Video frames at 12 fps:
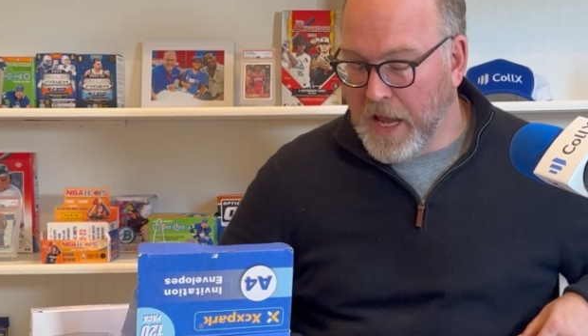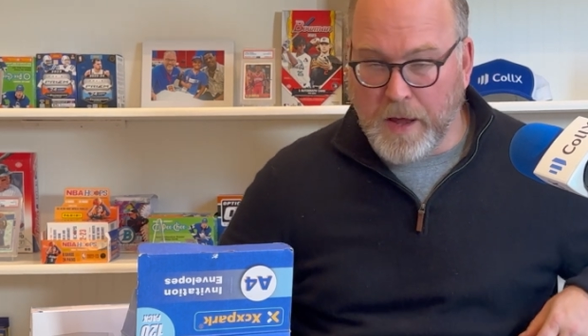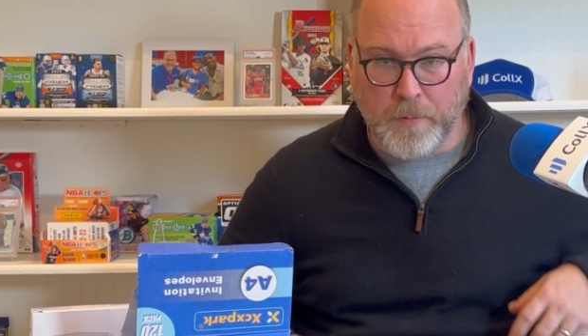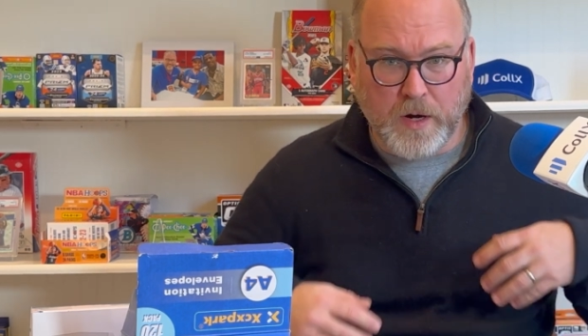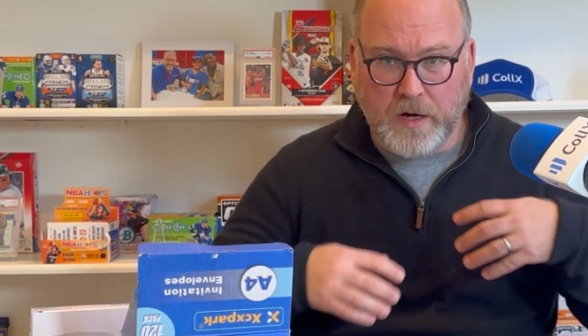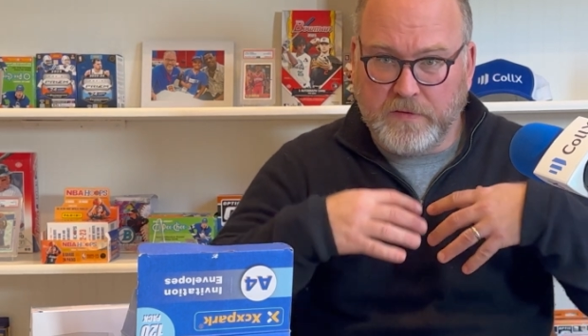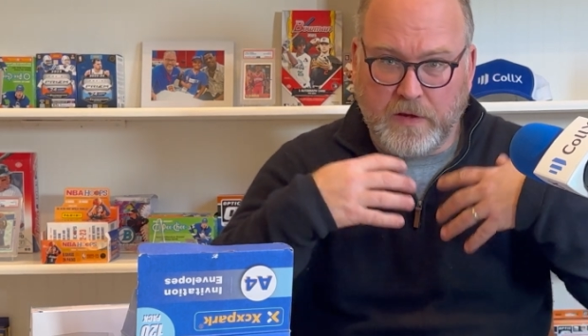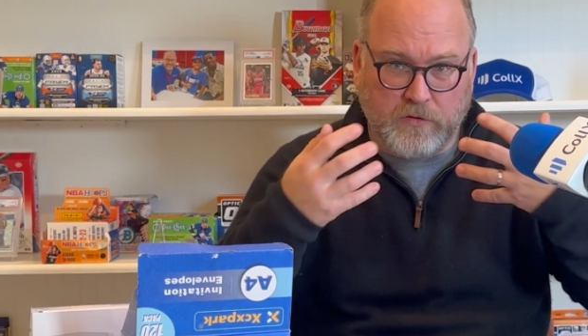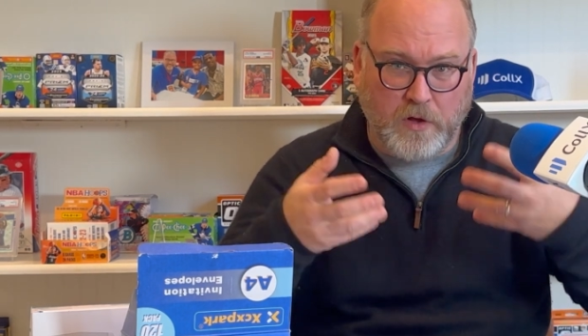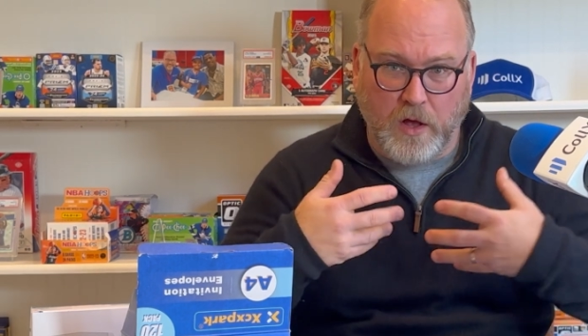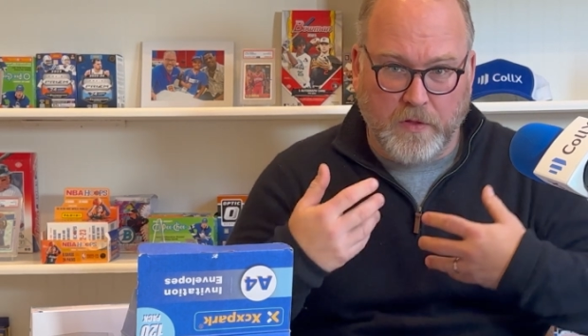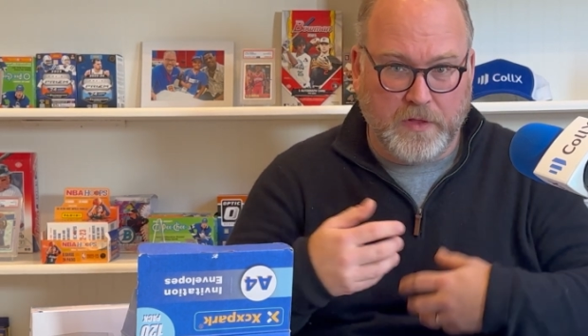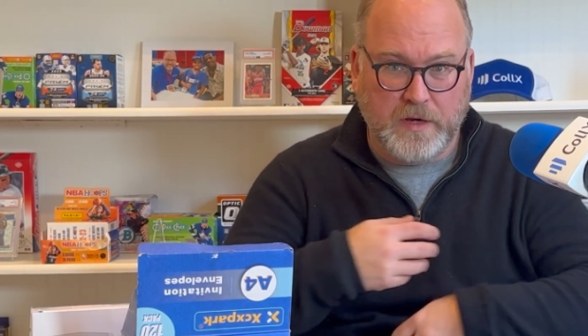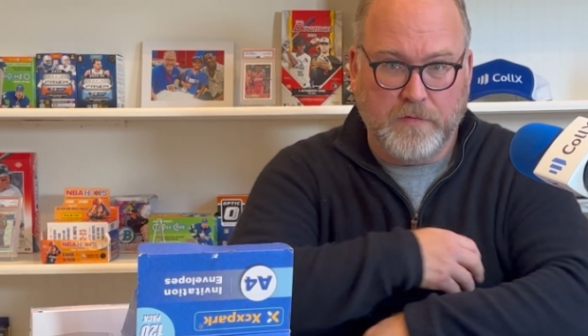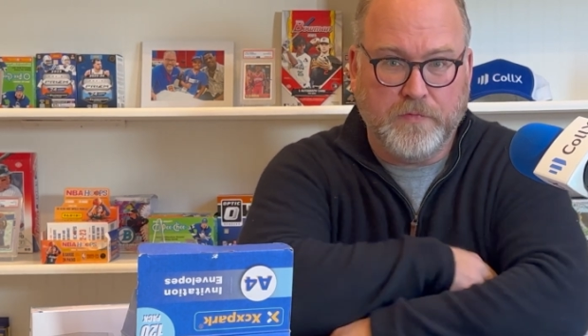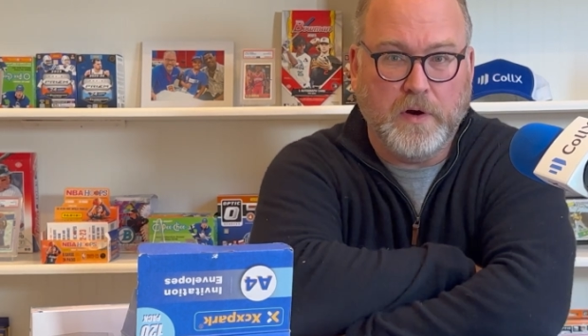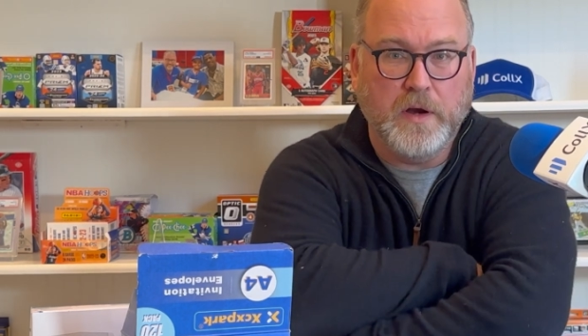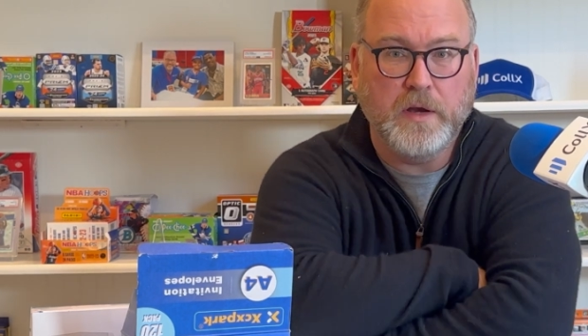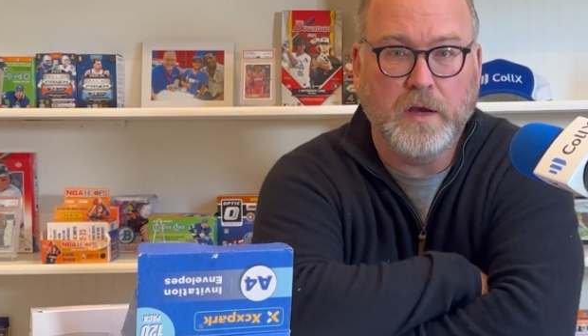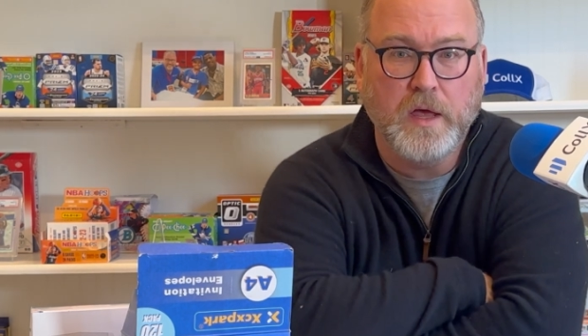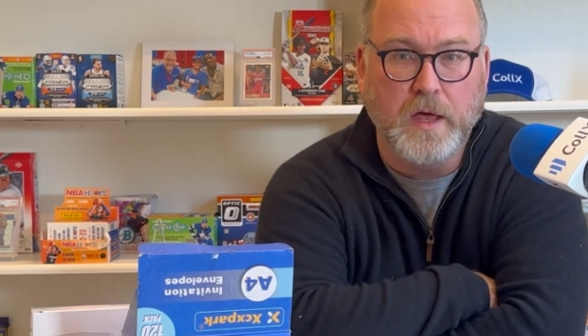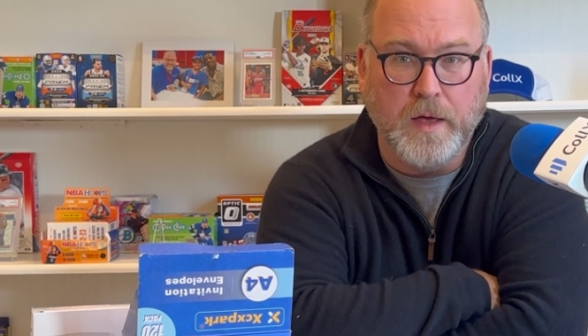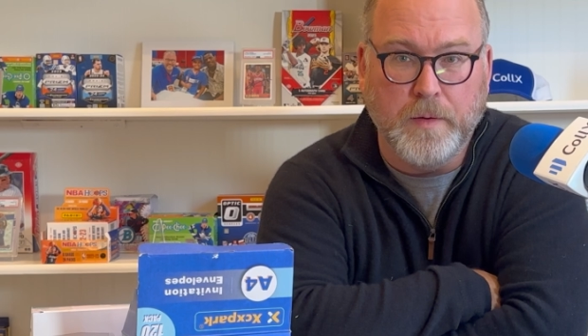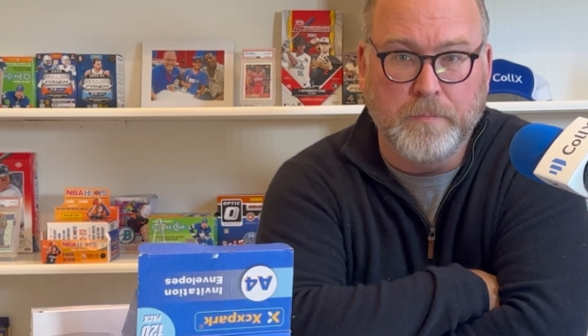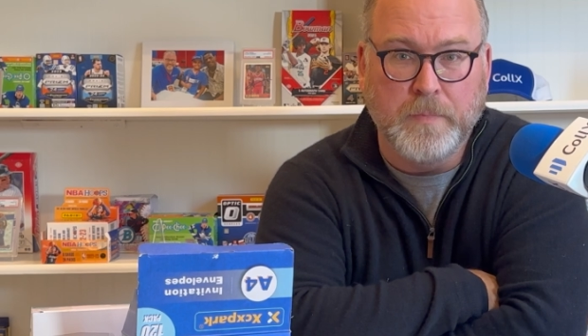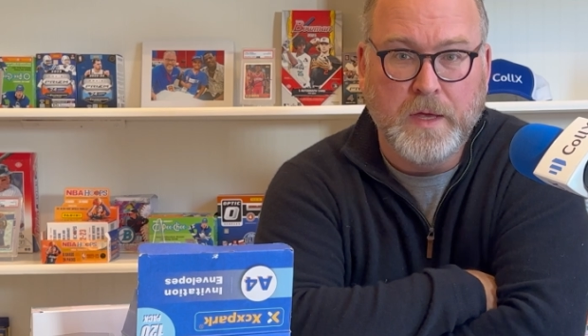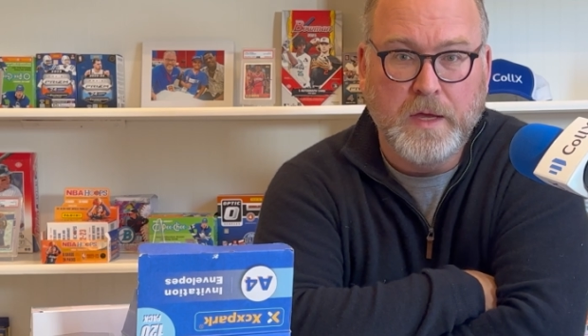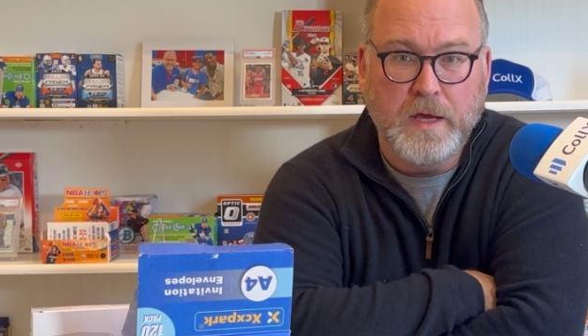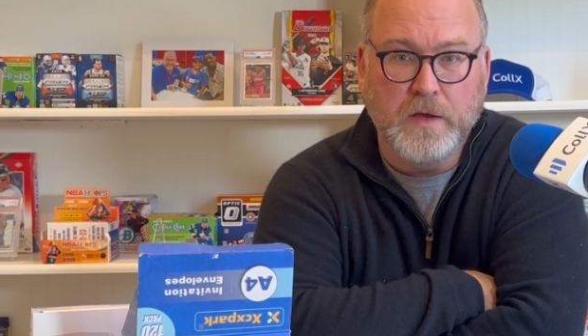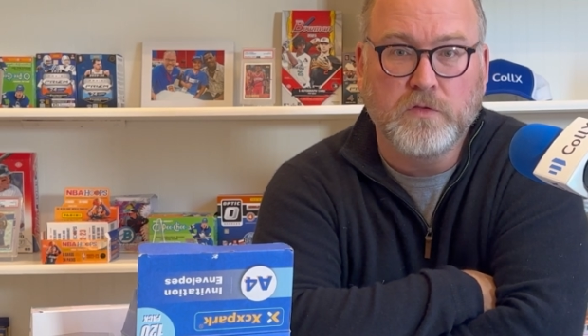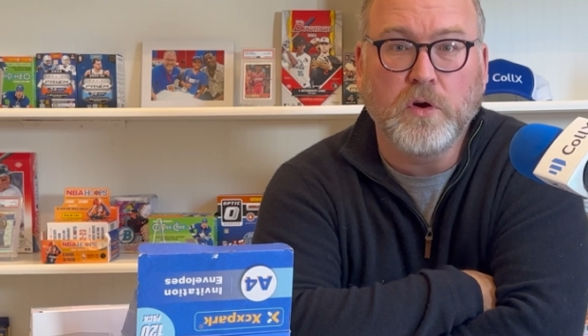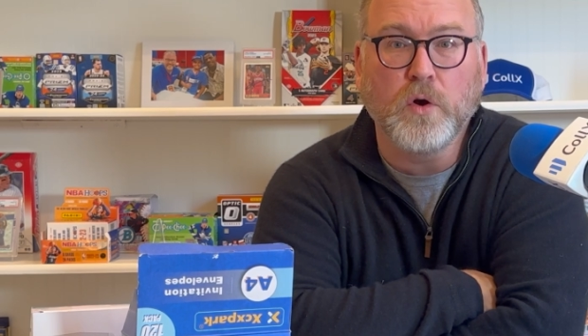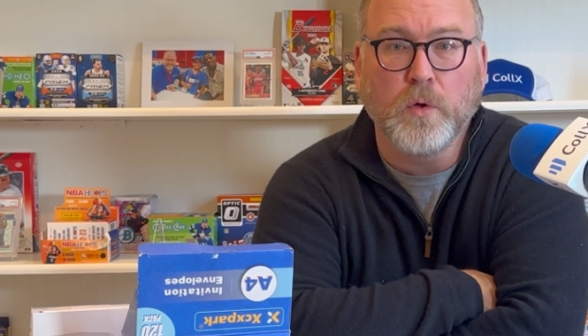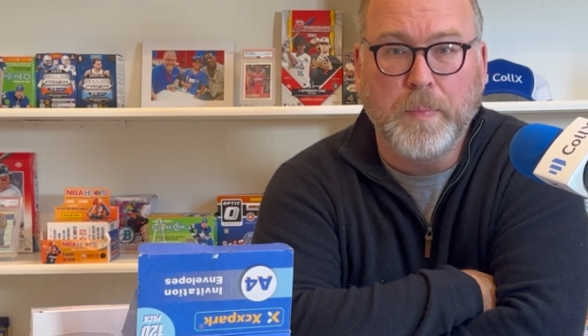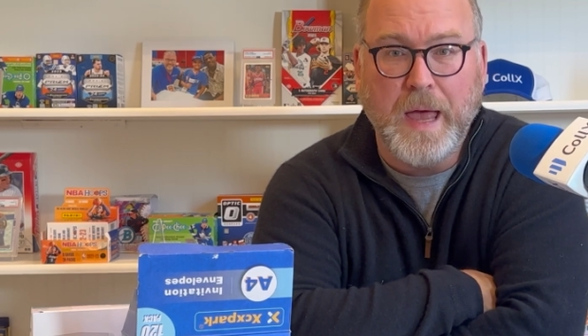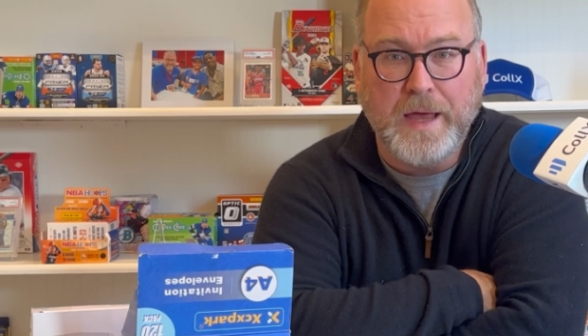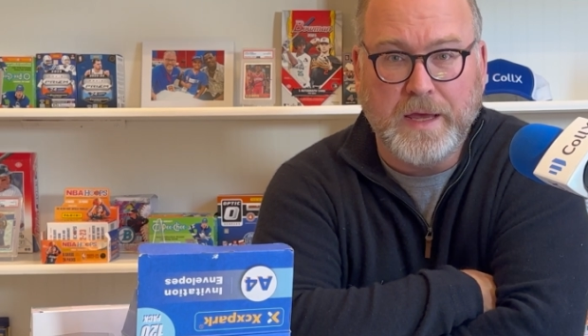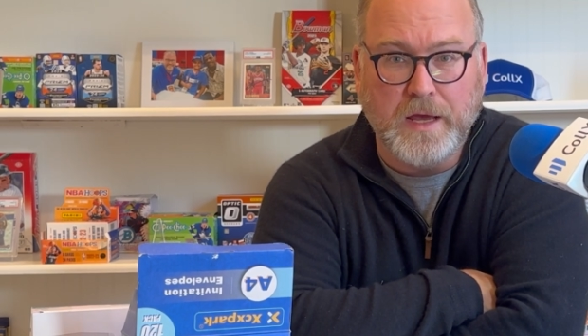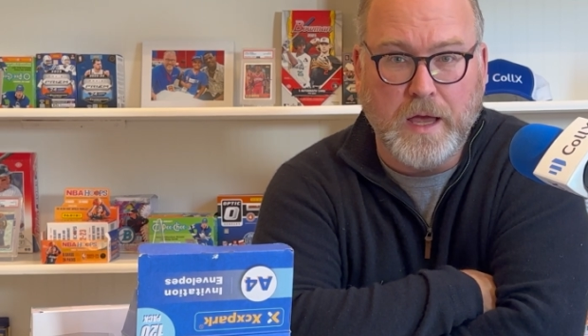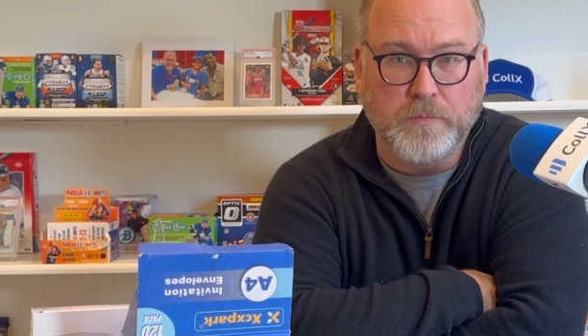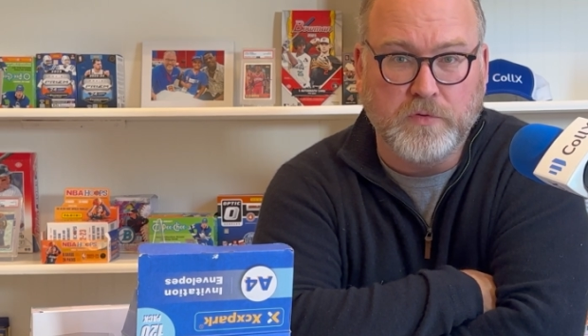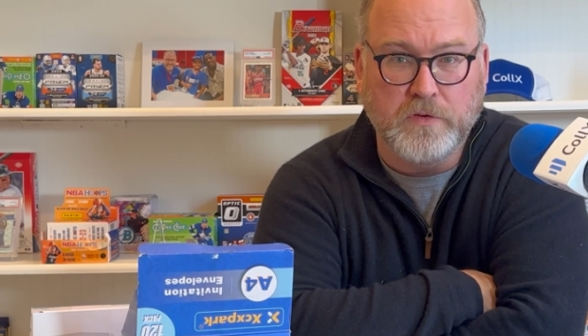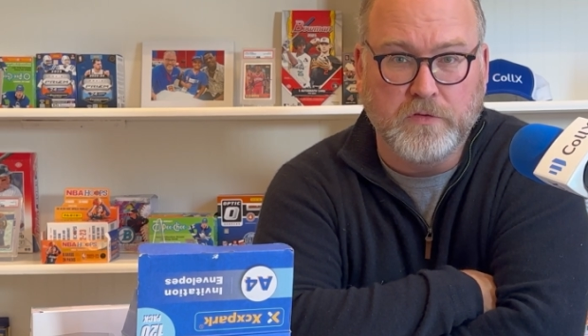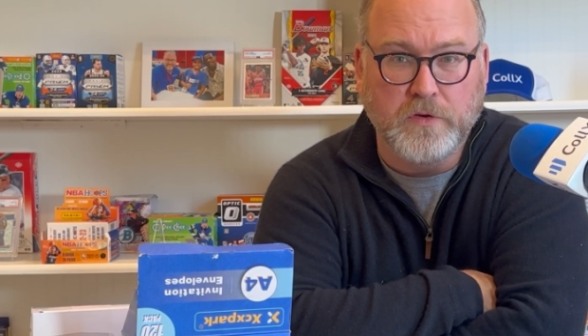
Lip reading: And we're going to test all the different internal packing options.